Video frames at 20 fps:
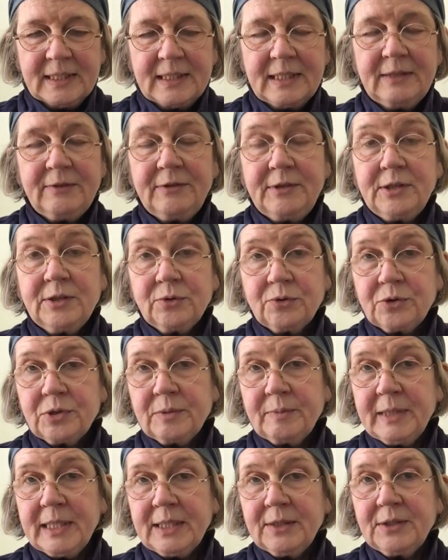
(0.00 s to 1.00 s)
If he thought
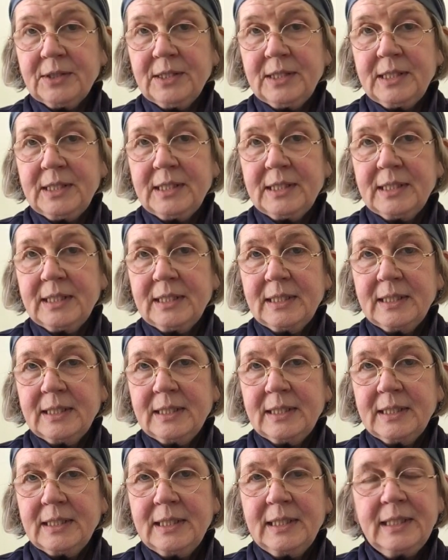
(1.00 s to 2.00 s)
about it,
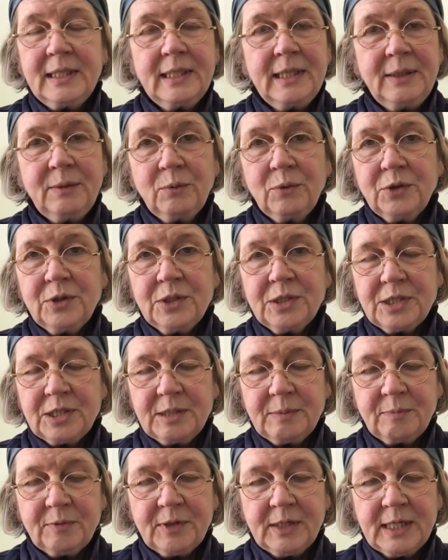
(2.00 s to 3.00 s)
it wouldn't
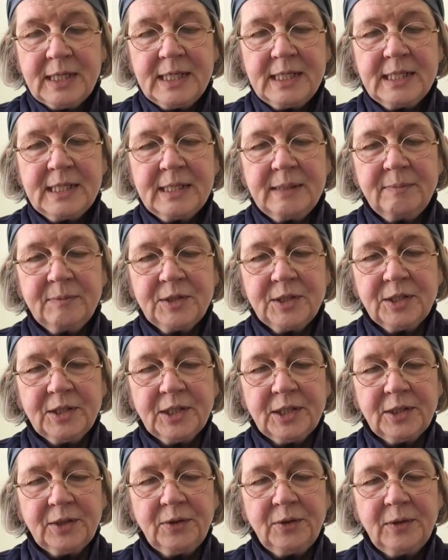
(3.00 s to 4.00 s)
surprise him to
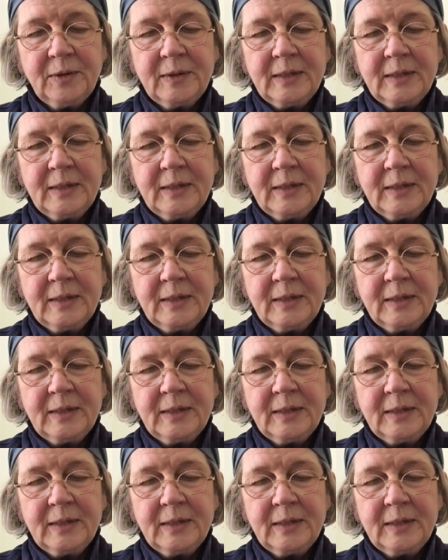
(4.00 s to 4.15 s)
know